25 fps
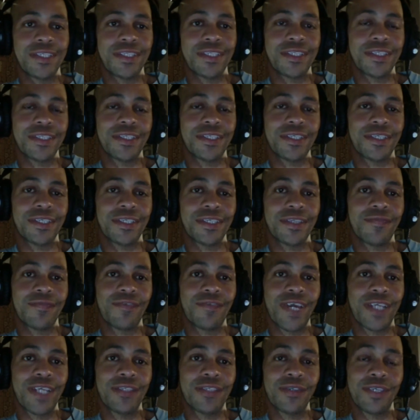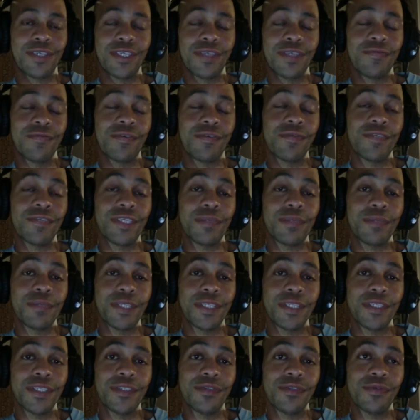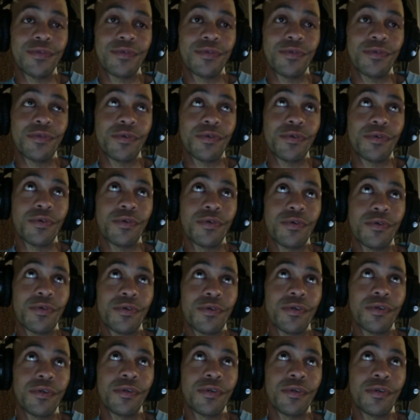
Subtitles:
the fights are either 15 minutes or